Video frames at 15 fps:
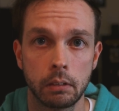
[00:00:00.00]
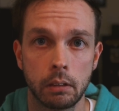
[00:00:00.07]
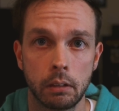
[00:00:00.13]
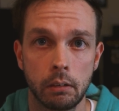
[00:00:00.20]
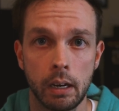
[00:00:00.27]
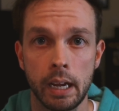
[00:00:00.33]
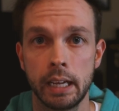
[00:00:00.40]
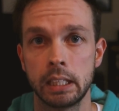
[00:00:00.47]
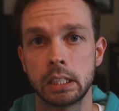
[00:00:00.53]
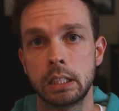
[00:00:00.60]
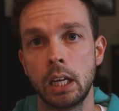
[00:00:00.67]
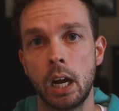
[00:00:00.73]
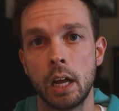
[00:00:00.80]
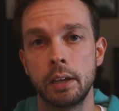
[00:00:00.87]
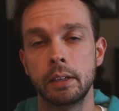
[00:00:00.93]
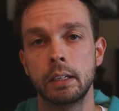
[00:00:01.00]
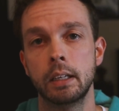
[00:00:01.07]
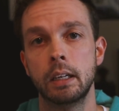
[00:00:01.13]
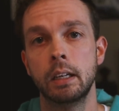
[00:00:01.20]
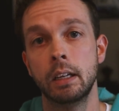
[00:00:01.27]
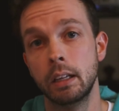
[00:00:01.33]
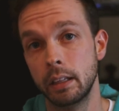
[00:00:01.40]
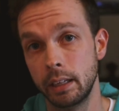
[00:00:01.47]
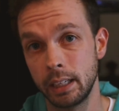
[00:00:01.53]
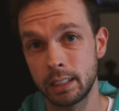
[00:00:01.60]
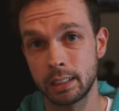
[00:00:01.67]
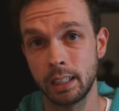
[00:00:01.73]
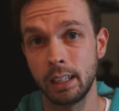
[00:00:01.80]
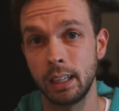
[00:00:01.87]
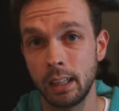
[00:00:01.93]
hooray, it's done.
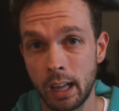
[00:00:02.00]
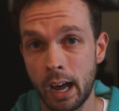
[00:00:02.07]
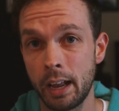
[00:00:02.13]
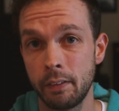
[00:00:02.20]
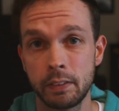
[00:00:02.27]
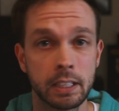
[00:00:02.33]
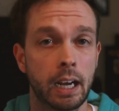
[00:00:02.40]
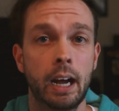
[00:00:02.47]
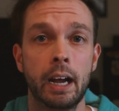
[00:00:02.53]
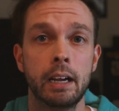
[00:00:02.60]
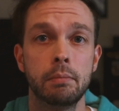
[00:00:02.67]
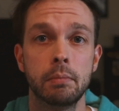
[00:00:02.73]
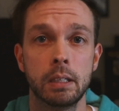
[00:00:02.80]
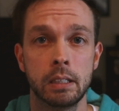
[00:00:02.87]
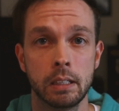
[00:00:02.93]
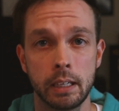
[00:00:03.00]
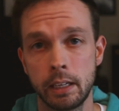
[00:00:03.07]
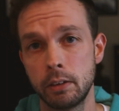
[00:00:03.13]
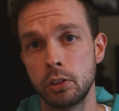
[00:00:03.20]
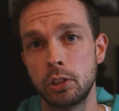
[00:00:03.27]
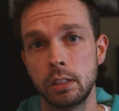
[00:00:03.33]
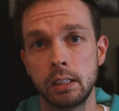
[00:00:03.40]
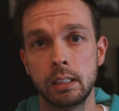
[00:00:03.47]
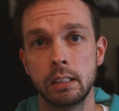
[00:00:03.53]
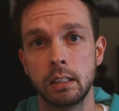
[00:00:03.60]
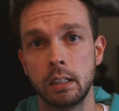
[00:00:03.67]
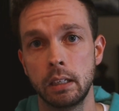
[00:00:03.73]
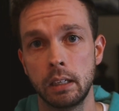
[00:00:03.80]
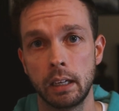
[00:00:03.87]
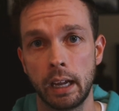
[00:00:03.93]
It's a lot of time and energy
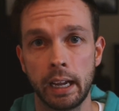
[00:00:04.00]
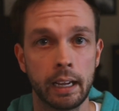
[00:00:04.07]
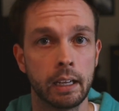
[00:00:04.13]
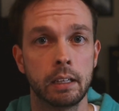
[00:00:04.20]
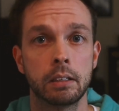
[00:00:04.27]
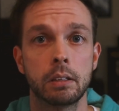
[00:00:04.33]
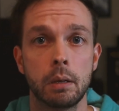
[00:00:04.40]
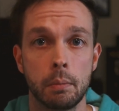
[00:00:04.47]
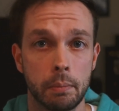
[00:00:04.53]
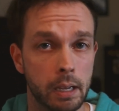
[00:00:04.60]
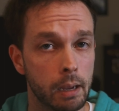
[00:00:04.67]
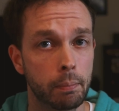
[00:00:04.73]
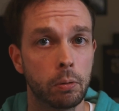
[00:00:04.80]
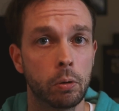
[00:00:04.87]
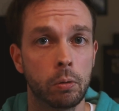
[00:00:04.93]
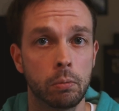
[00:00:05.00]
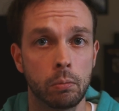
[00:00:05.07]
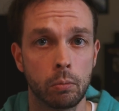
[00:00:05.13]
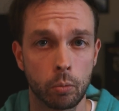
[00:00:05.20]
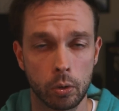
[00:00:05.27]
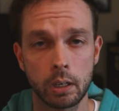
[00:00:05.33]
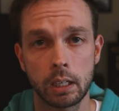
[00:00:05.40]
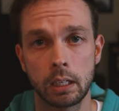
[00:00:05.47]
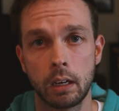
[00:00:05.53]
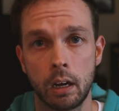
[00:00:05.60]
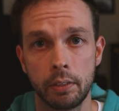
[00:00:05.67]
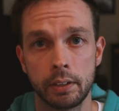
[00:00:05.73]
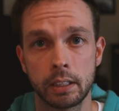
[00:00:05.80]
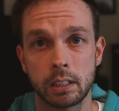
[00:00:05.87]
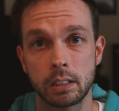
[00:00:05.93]
and people working
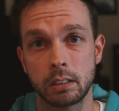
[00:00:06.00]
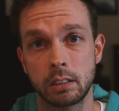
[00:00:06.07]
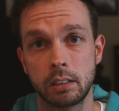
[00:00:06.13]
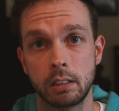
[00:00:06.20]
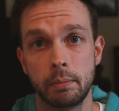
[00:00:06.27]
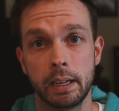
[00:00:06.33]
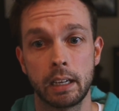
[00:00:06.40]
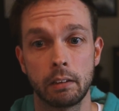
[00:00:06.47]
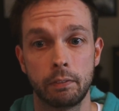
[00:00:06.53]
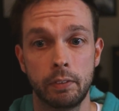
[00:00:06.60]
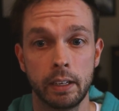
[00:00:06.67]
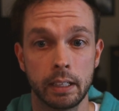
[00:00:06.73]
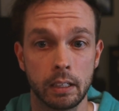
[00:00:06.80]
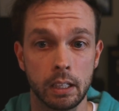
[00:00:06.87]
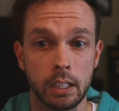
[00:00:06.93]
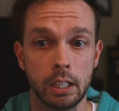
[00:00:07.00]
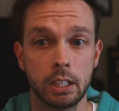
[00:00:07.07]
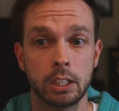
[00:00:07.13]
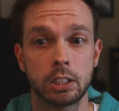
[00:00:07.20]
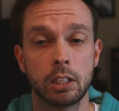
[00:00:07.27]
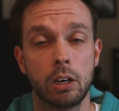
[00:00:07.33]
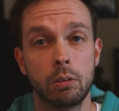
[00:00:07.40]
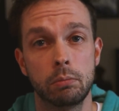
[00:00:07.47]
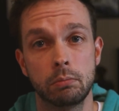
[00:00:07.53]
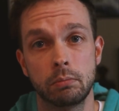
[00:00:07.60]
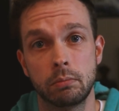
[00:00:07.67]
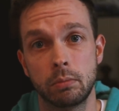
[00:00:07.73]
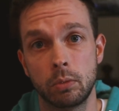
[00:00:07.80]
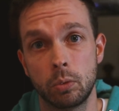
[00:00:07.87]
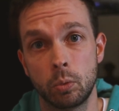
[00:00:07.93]
on this to make it fit. So
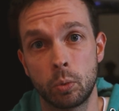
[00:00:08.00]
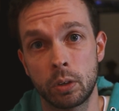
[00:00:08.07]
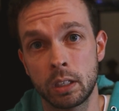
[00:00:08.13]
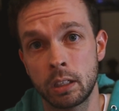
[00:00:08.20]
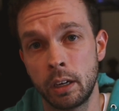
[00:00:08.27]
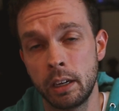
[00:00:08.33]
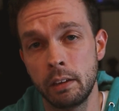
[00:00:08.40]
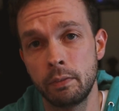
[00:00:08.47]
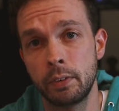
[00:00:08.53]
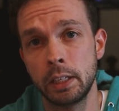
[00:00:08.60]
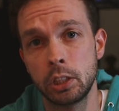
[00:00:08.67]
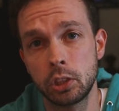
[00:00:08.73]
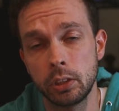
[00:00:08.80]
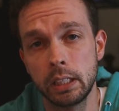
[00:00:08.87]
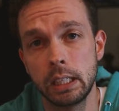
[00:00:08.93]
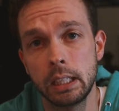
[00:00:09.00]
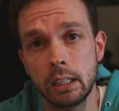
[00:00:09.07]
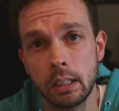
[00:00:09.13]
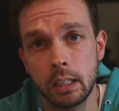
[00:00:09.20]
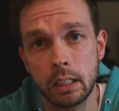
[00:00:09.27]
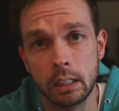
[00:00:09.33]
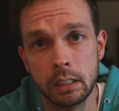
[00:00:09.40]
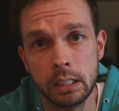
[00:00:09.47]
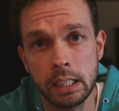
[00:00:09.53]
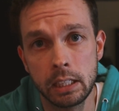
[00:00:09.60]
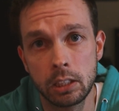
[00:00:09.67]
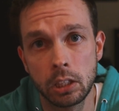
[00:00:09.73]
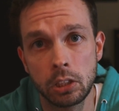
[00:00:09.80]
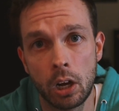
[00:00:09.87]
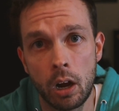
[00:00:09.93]
we're going to eventually need
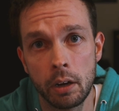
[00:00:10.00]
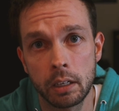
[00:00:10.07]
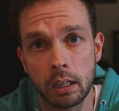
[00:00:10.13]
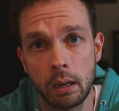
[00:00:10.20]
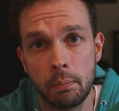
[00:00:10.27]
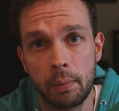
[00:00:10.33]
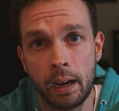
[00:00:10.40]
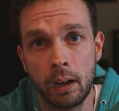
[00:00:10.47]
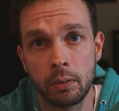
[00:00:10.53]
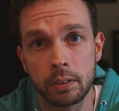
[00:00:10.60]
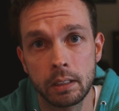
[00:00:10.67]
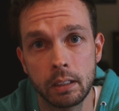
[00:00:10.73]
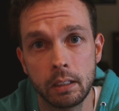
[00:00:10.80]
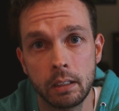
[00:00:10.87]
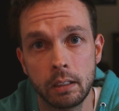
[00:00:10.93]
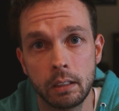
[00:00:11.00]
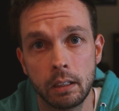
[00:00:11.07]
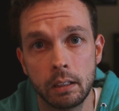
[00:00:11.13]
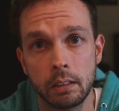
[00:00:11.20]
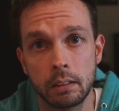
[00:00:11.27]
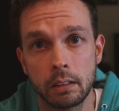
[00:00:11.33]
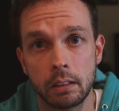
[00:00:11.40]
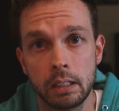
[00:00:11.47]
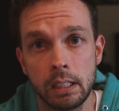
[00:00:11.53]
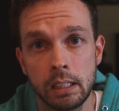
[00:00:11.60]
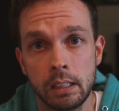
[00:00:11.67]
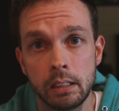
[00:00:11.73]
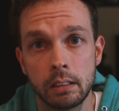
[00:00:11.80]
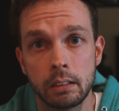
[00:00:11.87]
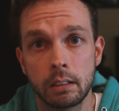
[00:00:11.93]
to talk about
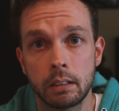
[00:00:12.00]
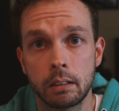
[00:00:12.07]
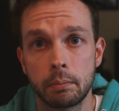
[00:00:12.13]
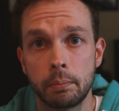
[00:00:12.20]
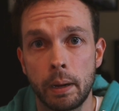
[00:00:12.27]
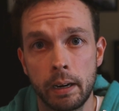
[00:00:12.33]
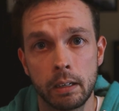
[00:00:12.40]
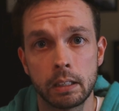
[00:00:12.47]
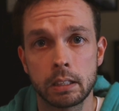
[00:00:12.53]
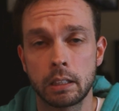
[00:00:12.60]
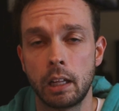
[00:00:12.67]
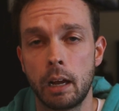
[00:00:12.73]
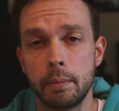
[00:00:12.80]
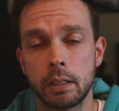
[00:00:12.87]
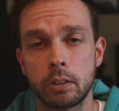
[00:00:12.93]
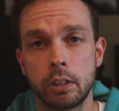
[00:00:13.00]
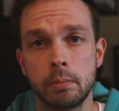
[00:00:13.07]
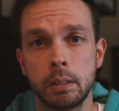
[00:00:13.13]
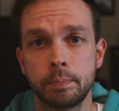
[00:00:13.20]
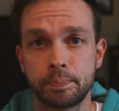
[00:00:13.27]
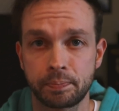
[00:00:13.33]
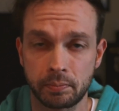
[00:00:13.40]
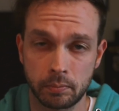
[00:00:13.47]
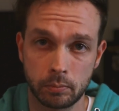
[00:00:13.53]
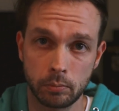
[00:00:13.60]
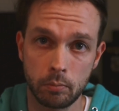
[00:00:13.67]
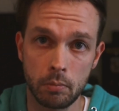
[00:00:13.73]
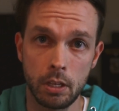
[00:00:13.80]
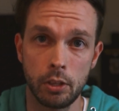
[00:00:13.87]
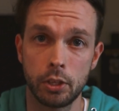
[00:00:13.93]
the Paris Climate Agreement,
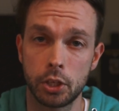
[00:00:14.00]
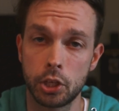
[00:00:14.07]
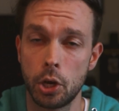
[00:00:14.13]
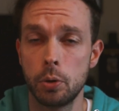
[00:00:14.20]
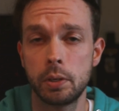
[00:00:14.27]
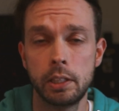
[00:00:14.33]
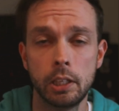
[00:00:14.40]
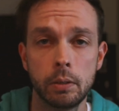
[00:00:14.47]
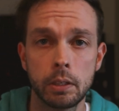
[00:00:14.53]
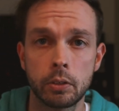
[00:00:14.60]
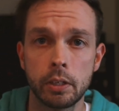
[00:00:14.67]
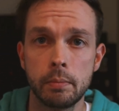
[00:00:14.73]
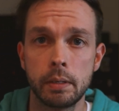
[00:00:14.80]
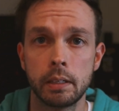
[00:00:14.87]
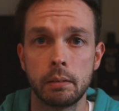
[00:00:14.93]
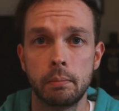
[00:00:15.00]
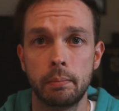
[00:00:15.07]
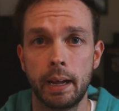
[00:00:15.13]
the Tokyo Agreement